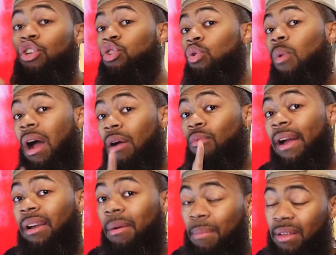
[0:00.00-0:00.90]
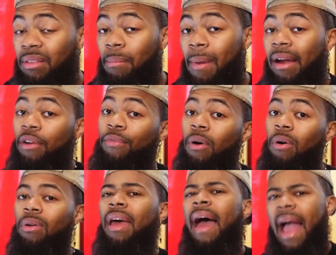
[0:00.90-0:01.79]
Do I recommend the
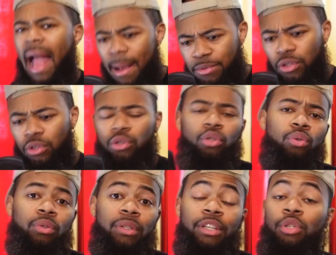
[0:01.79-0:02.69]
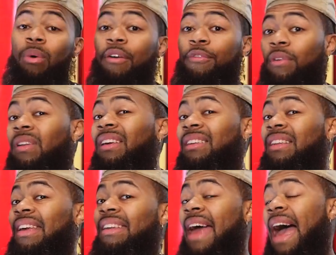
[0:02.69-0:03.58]
microphone? Absolutely. Do I feel like
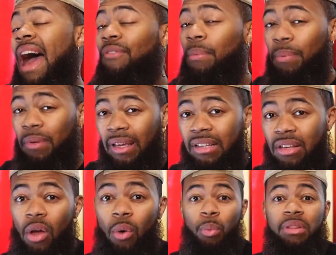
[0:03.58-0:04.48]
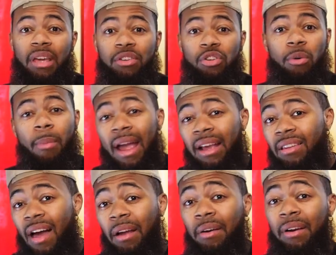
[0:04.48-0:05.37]
it can have a place within your mic
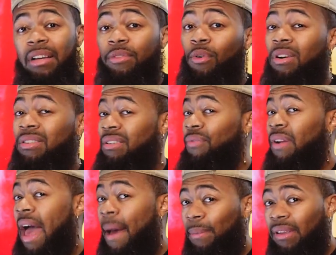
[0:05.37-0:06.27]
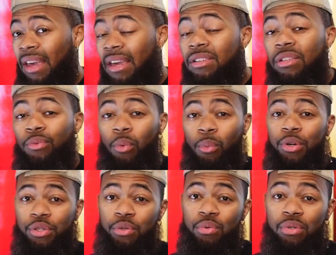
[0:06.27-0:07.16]
locker as far as different applications for
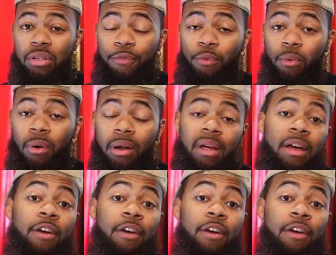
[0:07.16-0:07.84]
what you're using it for?